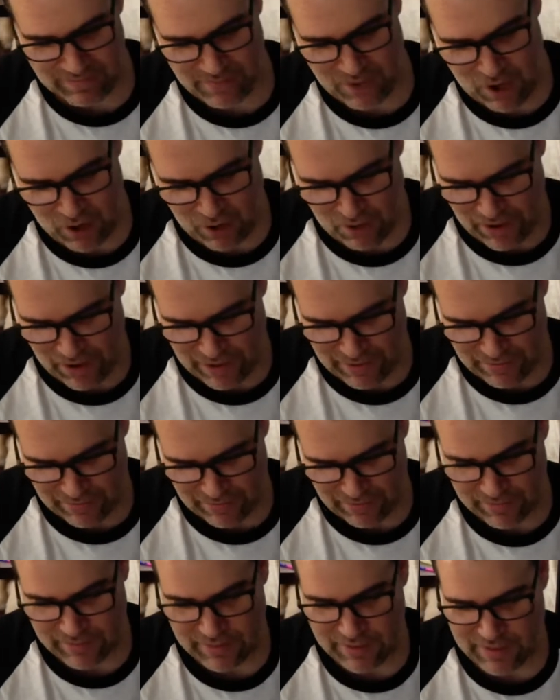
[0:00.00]
All right,
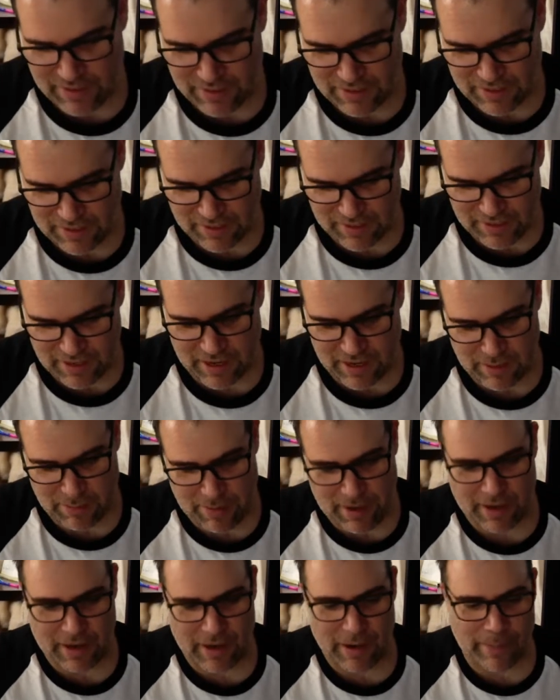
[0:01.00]
let's kick it
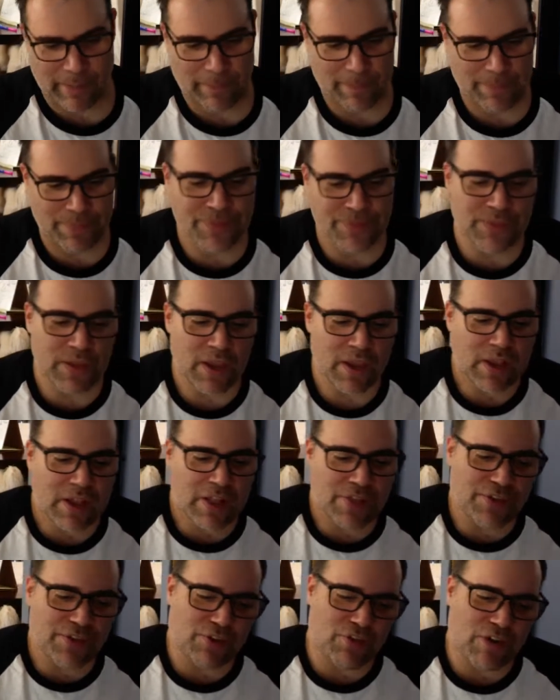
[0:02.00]
back up.
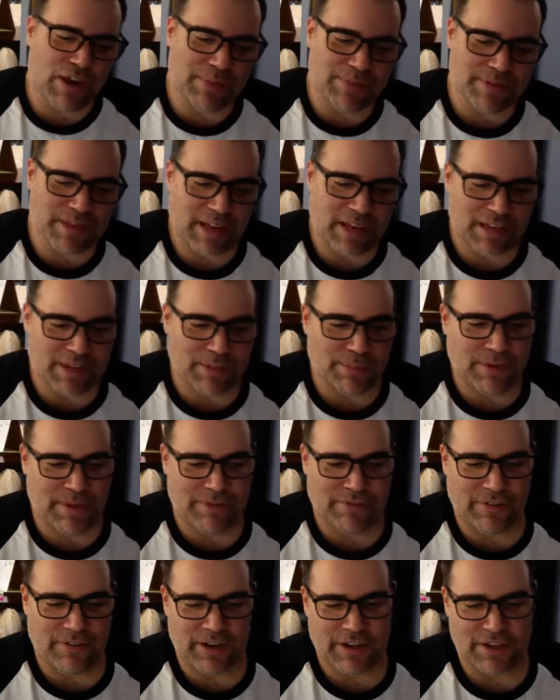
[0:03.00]
The grapes had to be
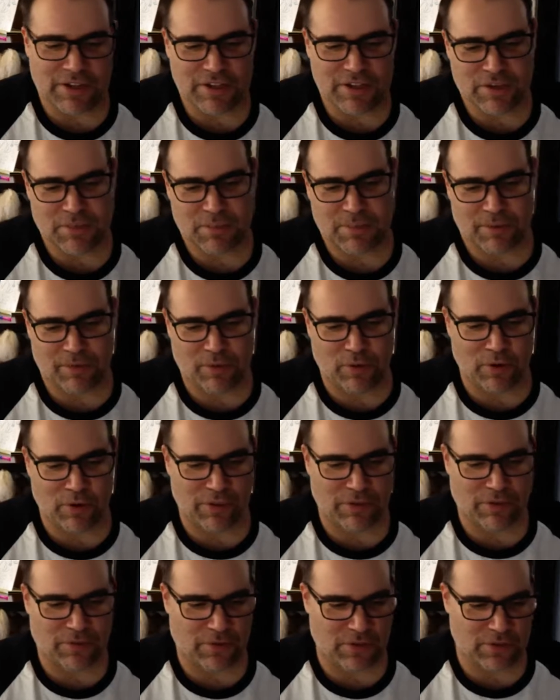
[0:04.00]
finished before
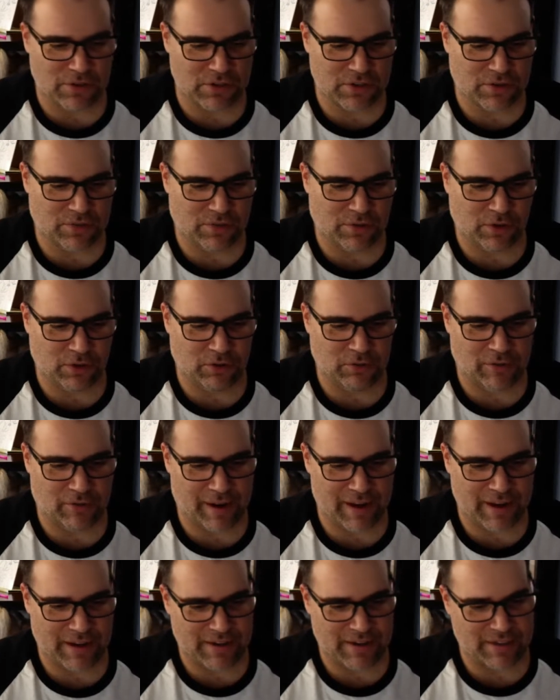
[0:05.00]
the first full
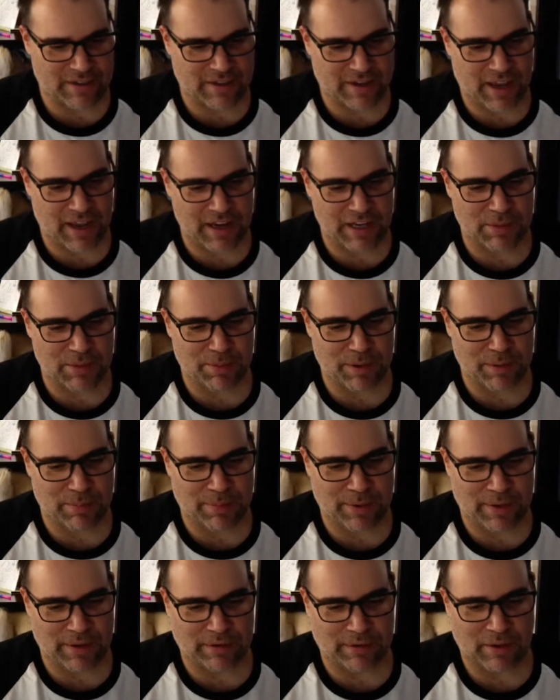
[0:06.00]
rains and had to be
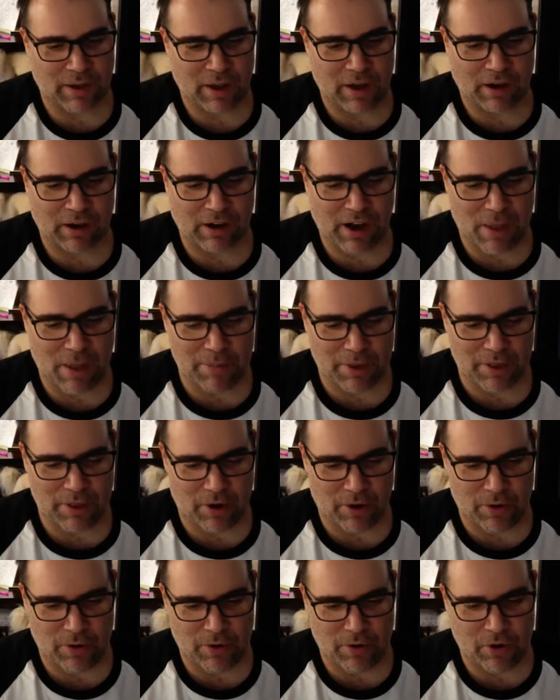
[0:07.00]
picked
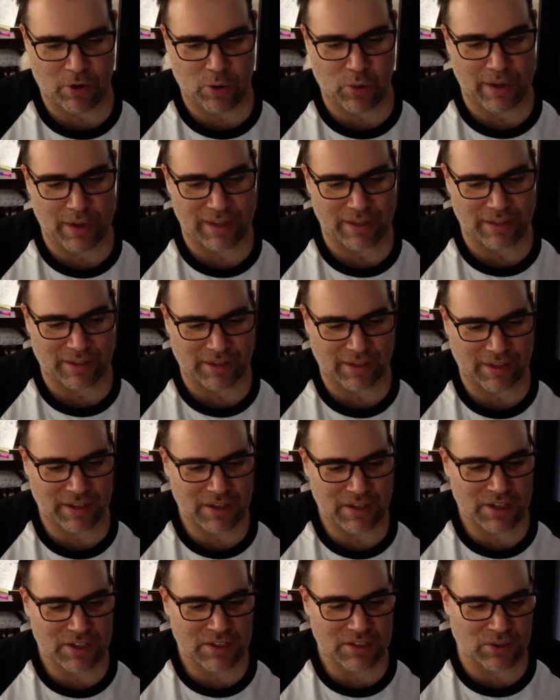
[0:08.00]
rápido, quickly.
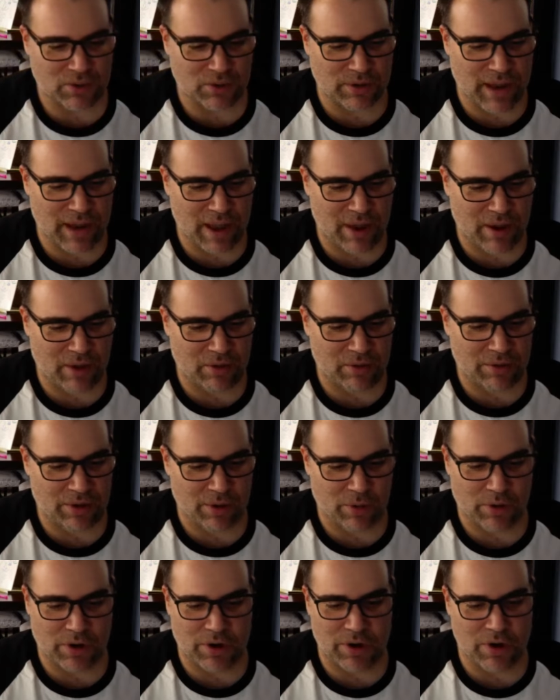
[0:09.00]
So now there
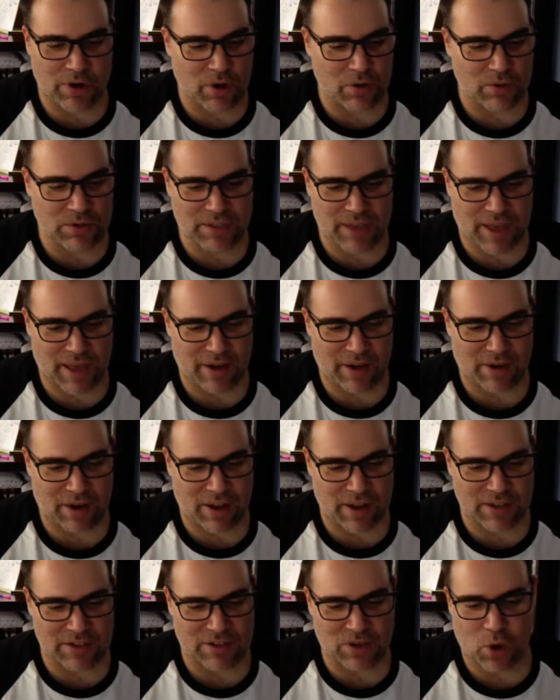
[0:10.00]
were no
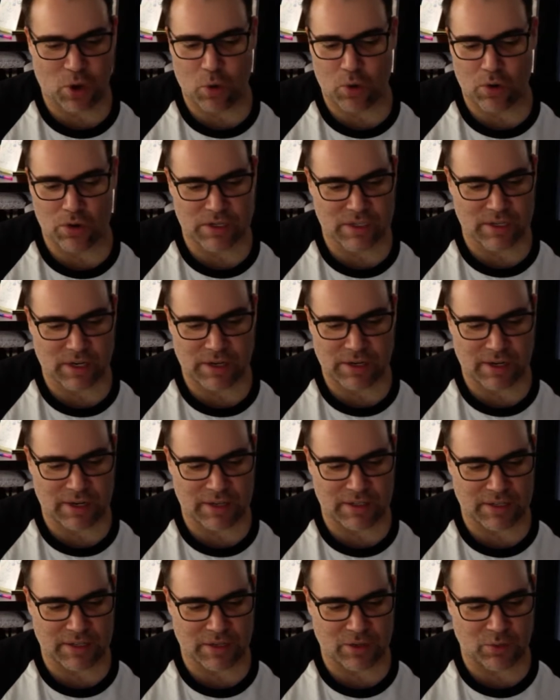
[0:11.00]
Saturdays or
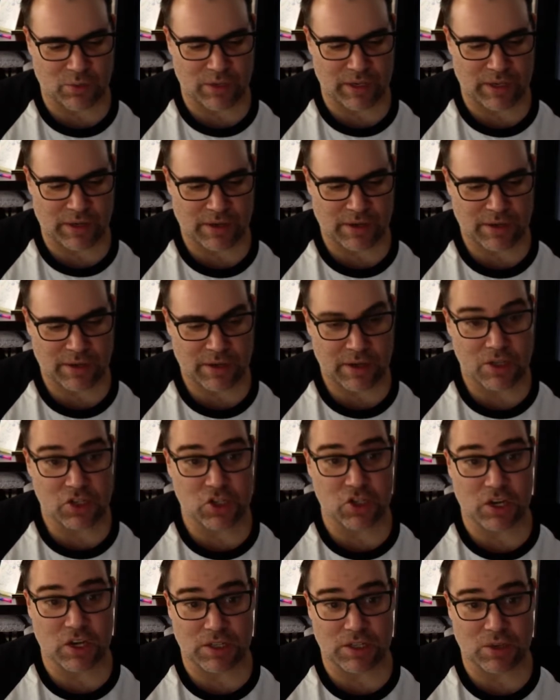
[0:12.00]
Sundays in the week,
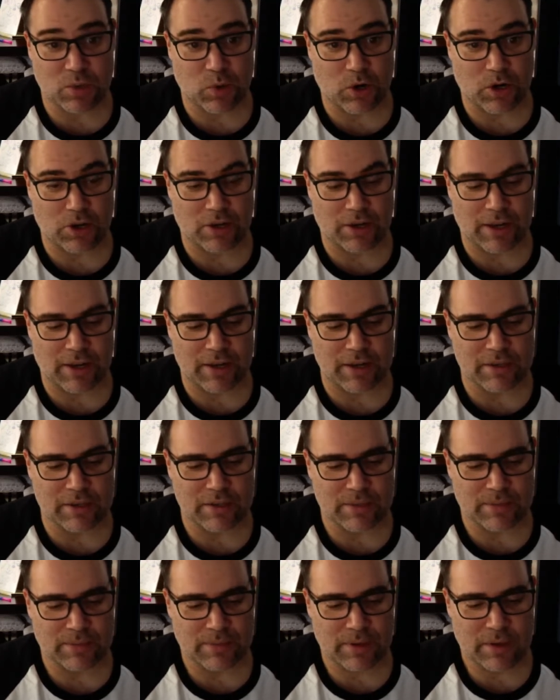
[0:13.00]
just work days.